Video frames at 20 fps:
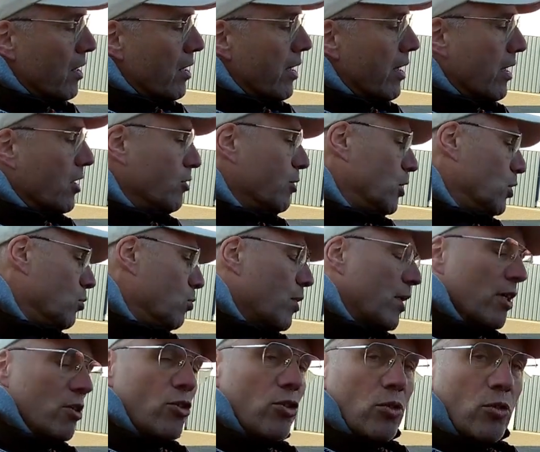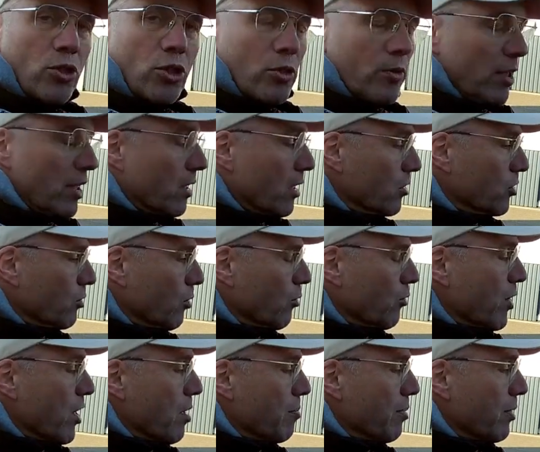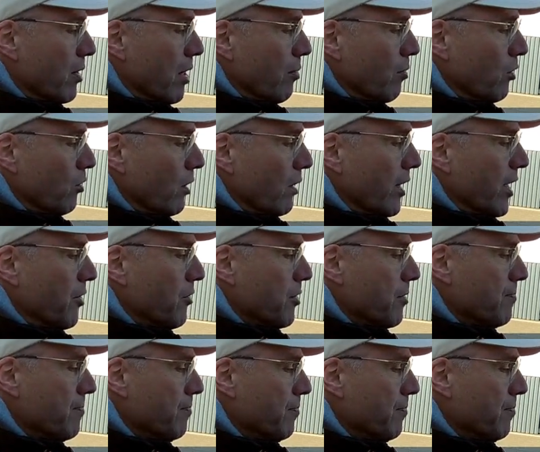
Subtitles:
I can switch to 1 and 2 during run up. I will do that later.